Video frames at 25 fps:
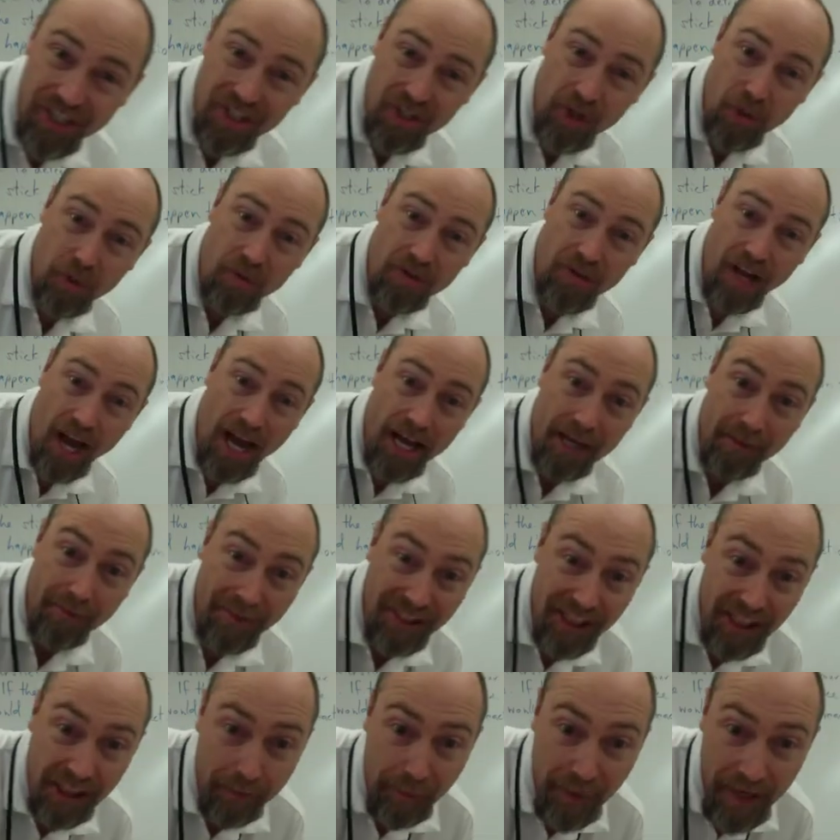2
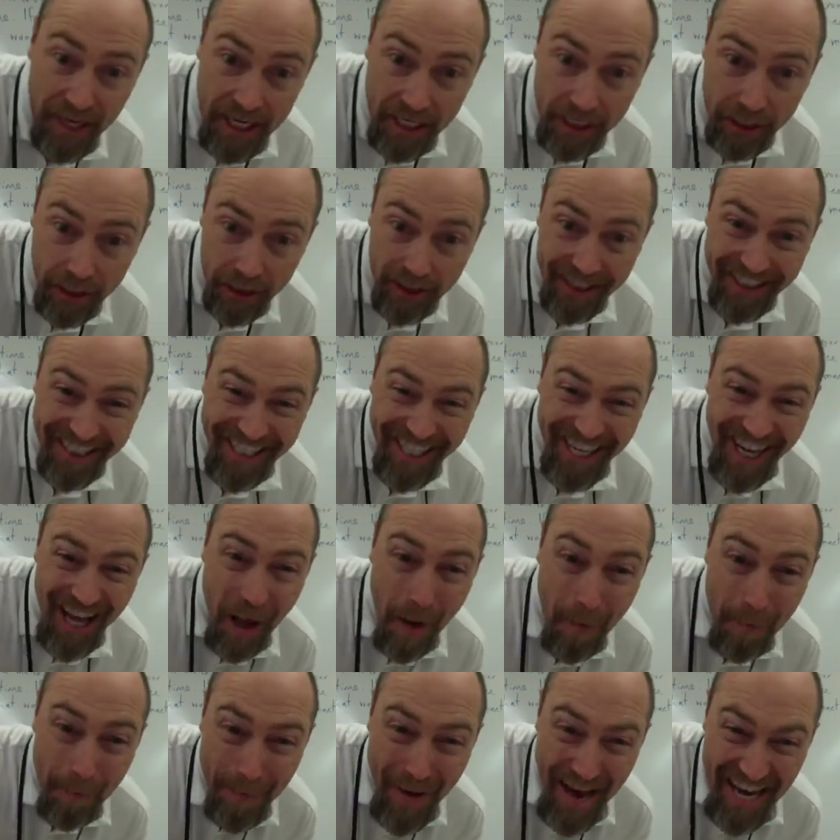times as big.
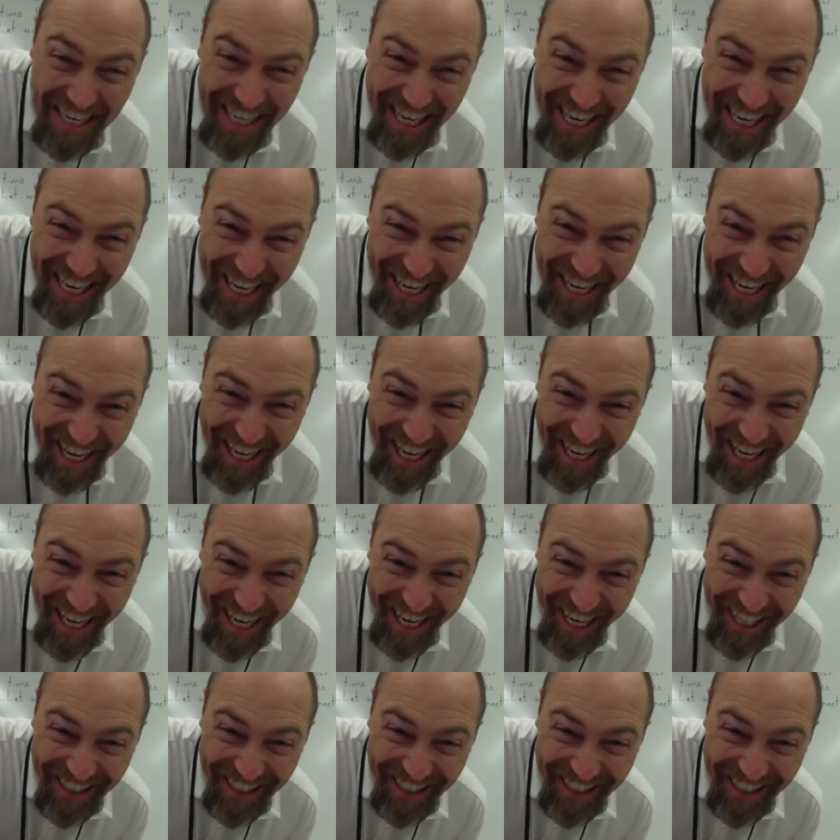Bye, kids!